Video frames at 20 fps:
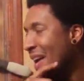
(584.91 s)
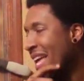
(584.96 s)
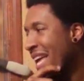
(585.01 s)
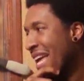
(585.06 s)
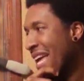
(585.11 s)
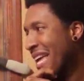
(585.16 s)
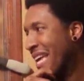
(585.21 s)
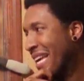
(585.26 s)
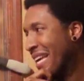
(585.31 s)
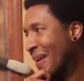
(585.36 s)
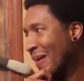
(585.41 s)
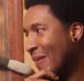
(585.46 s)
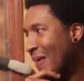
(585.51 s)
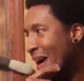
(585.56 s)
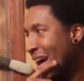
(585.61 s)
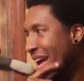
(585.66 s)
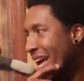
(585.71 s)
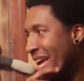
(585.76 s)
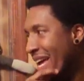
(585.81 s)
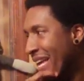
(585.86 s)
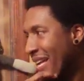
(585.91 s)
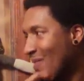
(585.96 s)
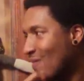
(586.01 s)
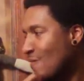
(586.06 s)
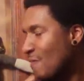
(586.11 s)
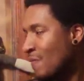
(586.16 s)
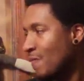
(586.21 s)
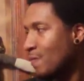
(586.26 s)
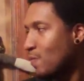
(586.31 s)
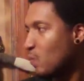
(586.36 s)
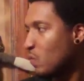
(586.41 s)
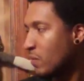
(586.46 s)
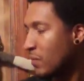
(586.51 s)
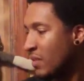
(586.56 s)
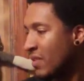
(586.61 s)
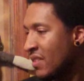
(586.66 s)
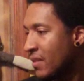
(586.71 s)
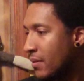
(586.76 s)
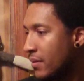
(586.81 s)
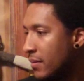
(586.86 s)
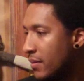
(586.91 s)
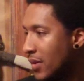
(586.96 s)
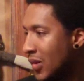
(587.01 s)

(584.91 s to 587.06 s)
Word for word: Why? Why? You know that show?